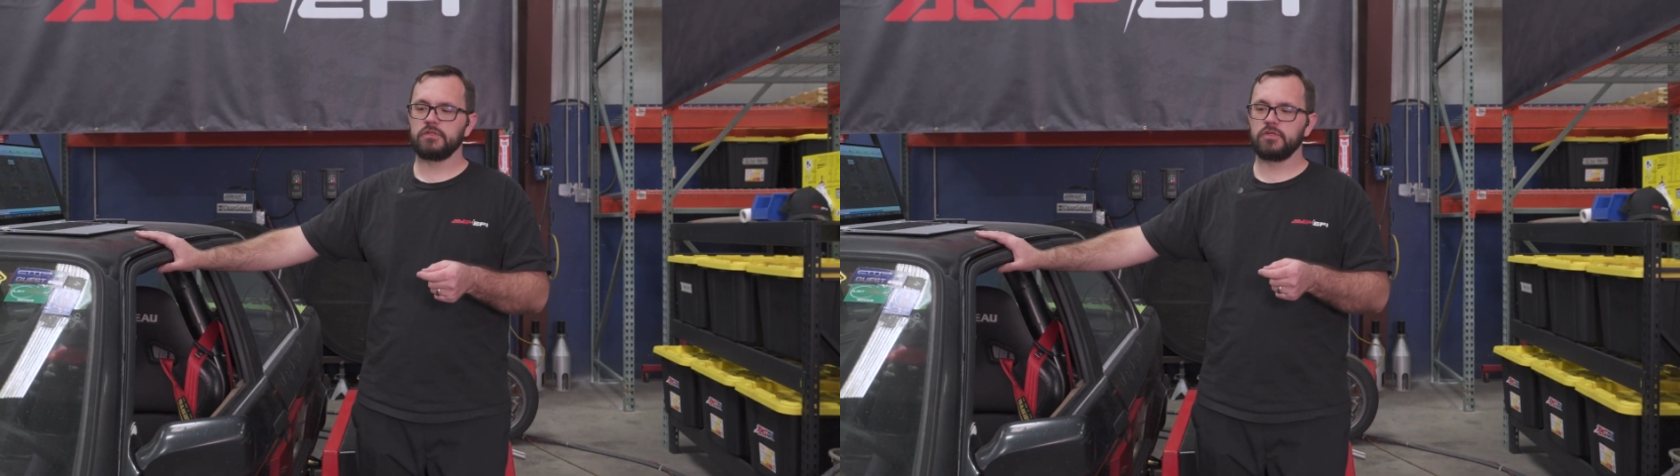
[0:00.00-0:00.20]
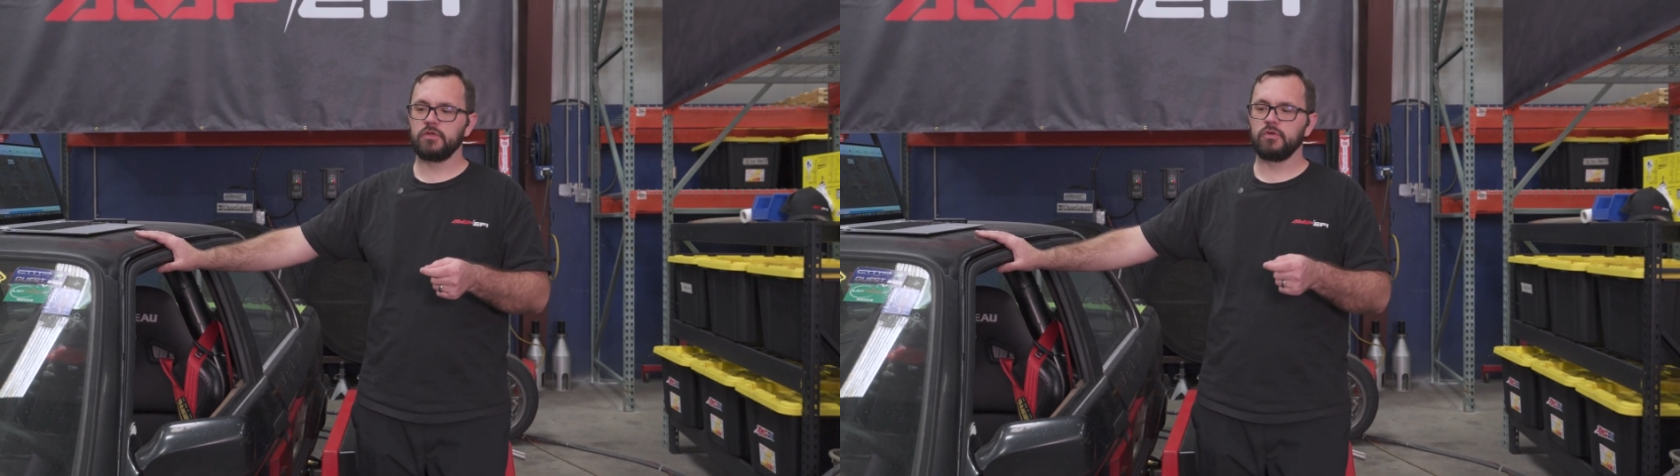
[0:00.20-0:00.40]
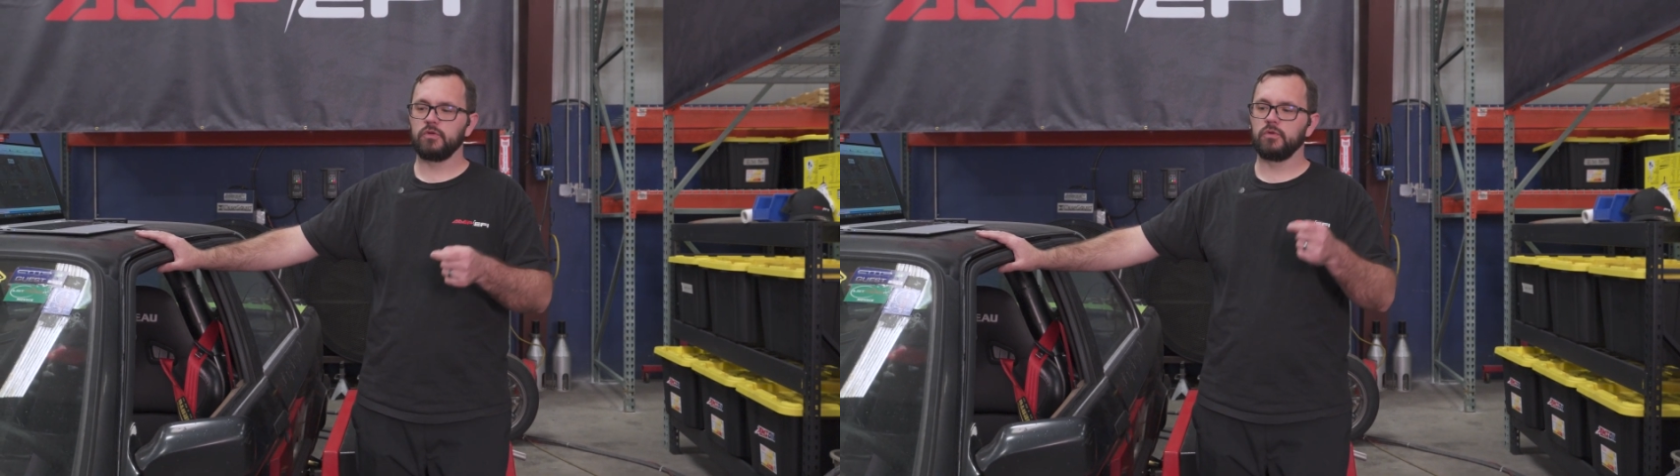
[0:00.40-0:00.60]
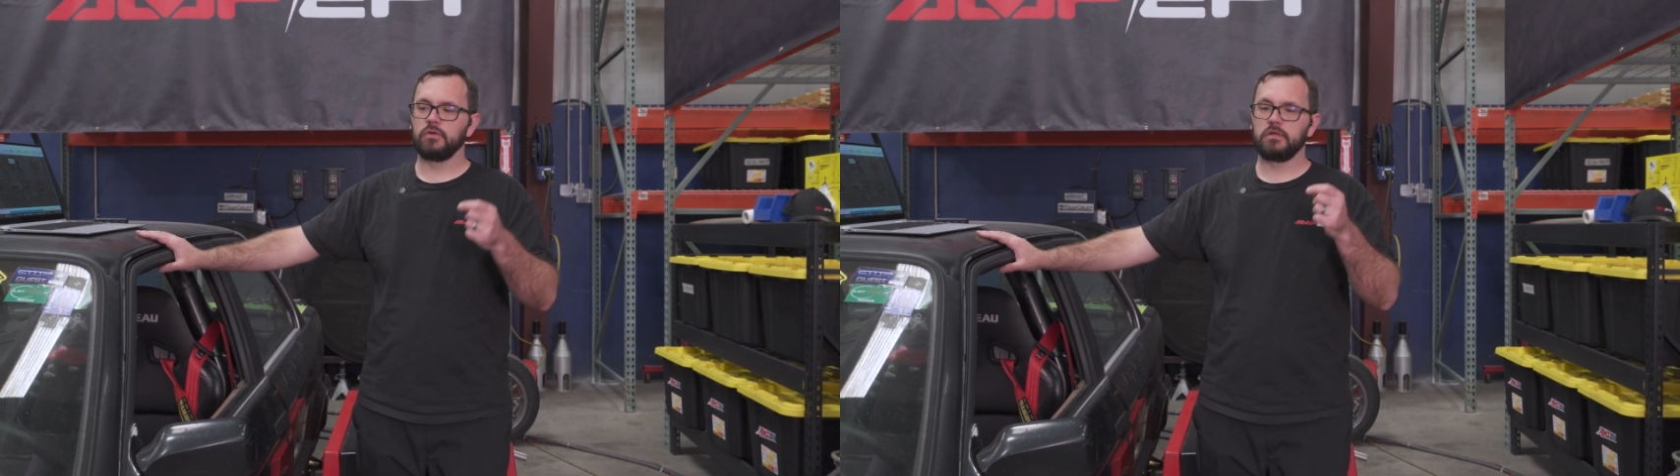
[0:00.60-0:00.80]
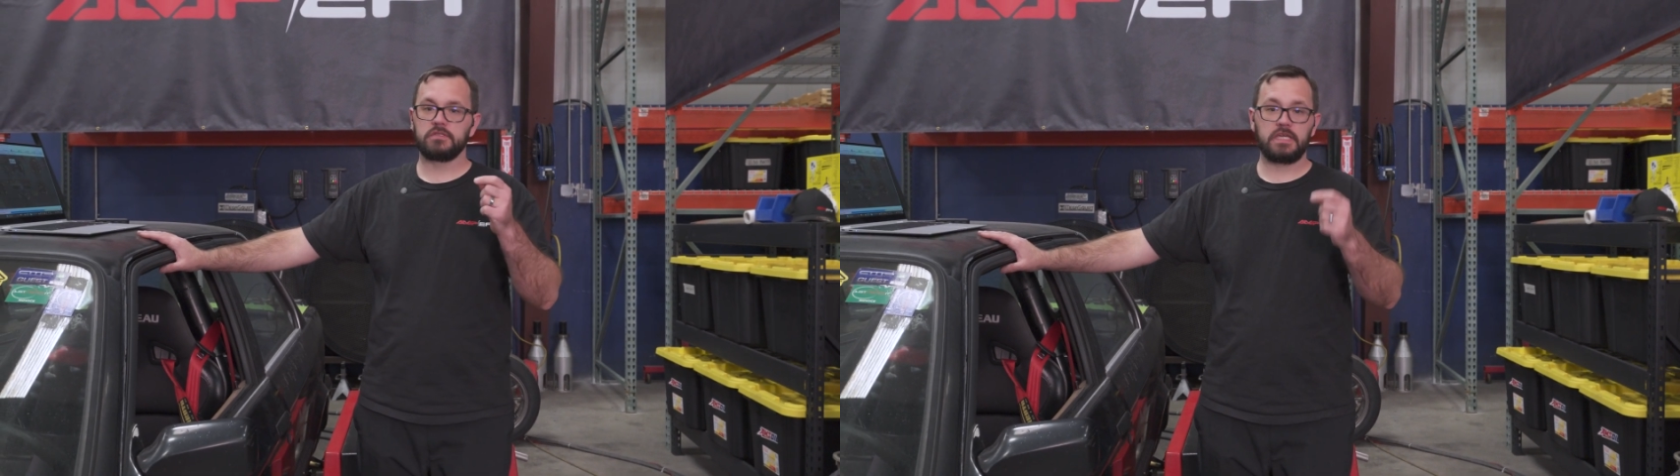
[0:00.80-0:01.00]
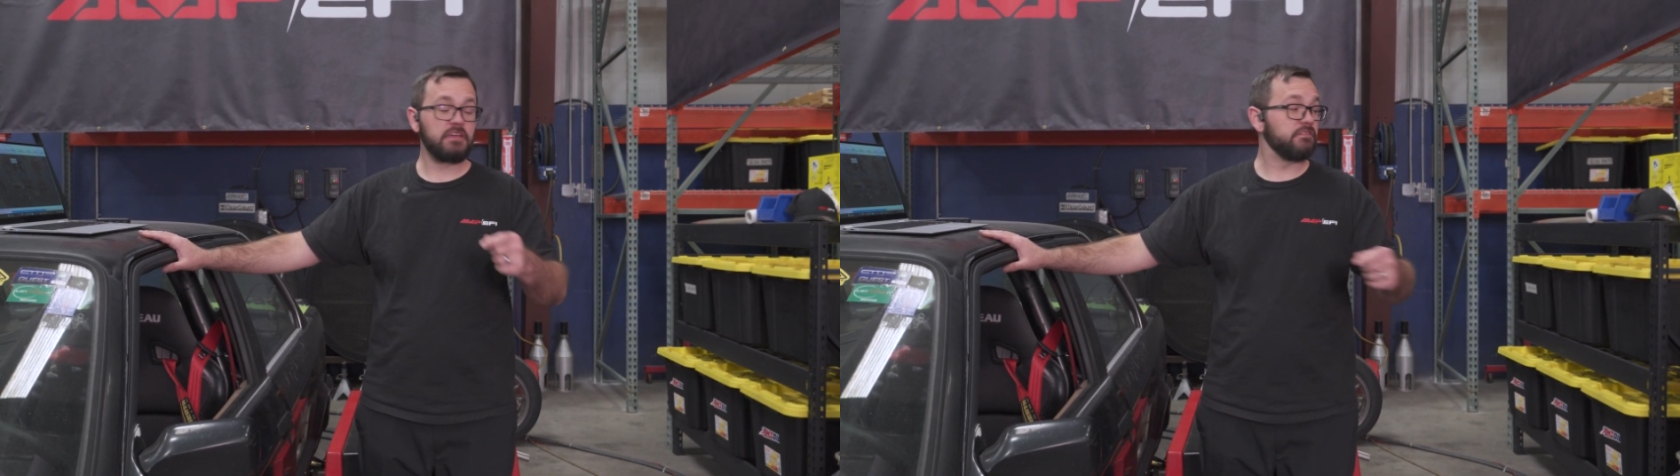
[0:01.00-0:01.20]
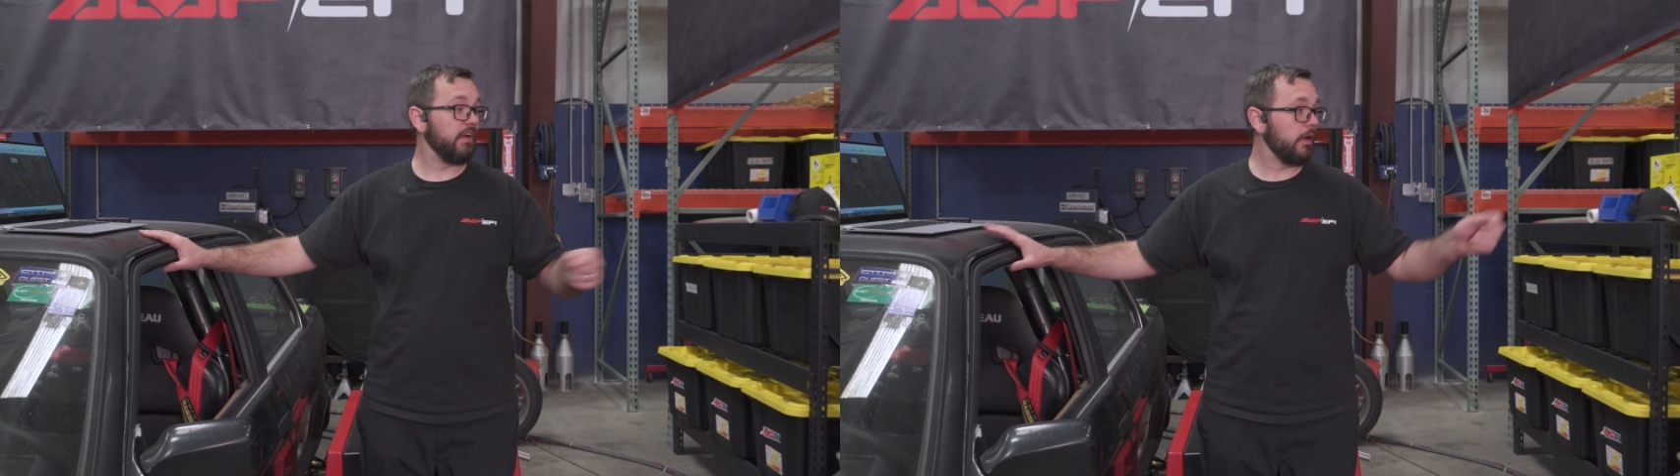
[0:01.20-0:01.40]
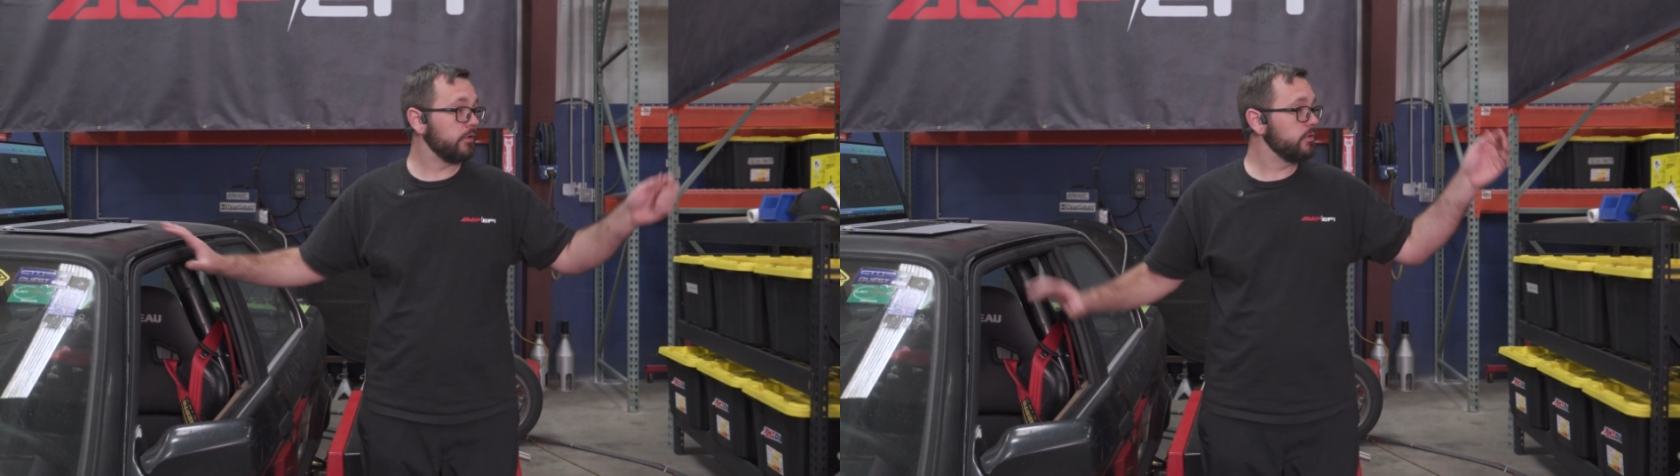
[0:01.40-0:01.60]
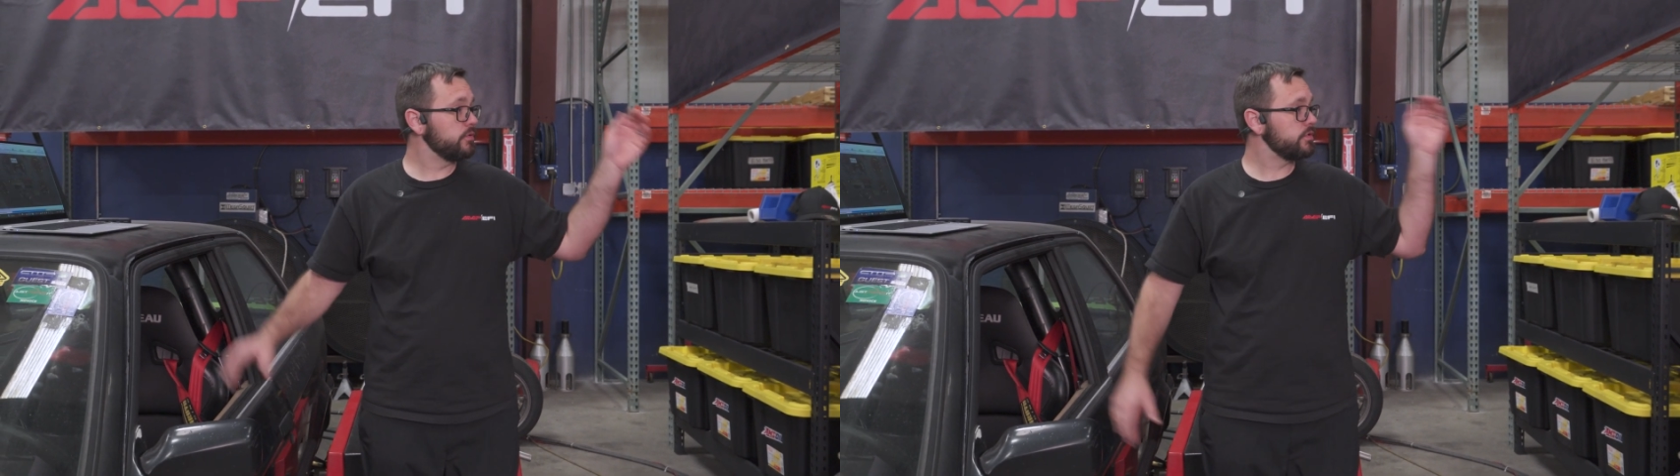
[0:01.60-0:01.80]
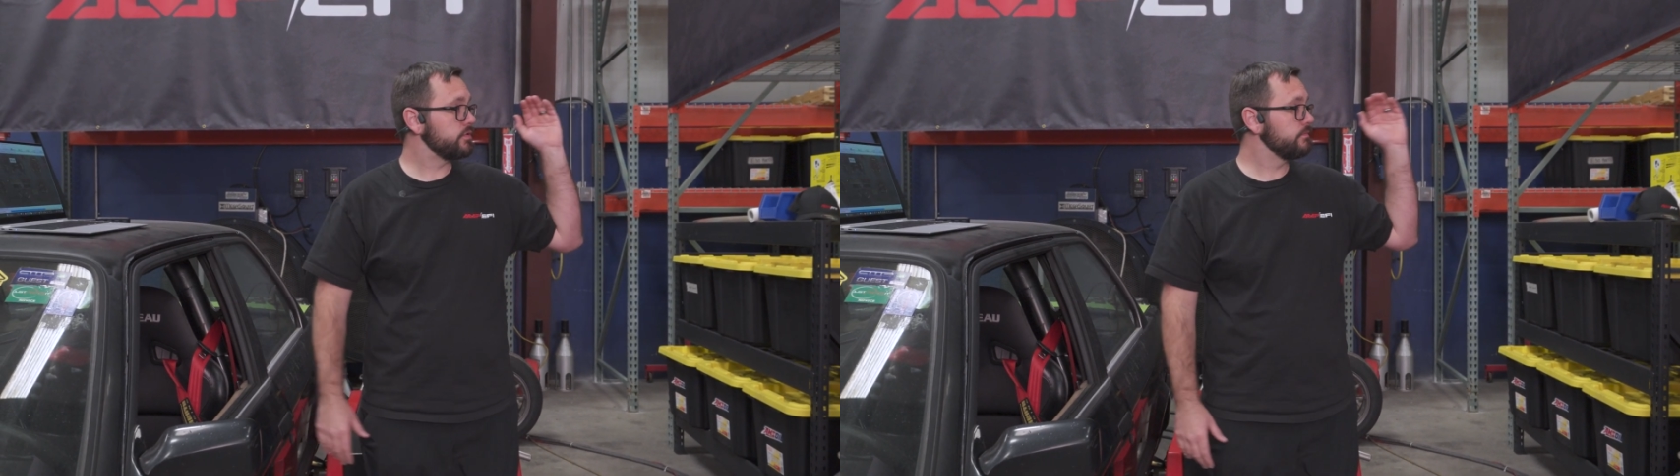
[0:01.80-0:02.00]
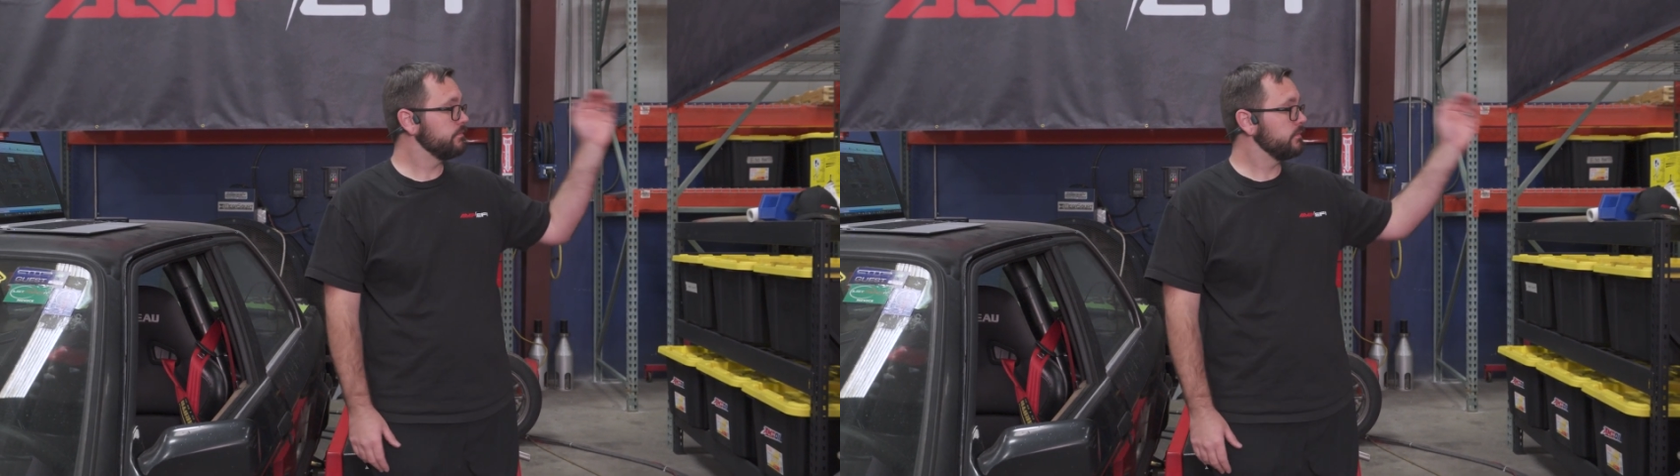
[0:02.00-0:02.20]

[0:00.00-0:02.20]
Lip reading: to take values